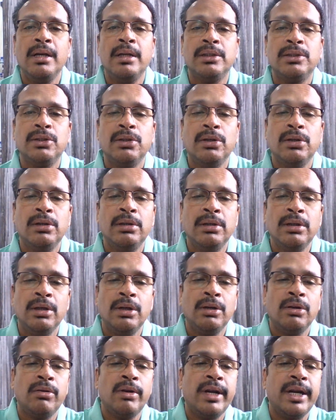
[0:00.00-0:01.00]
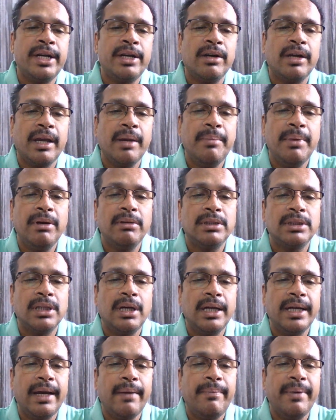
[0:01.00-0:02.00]
So when I talk about
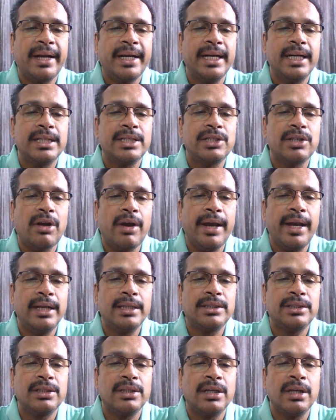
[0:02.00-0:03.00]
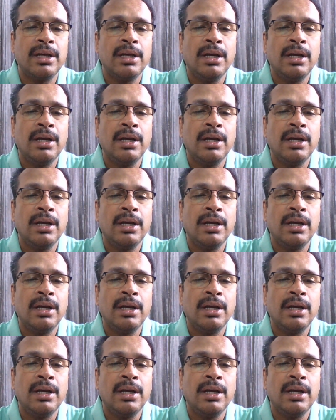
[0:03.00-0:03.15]
salt affected soils,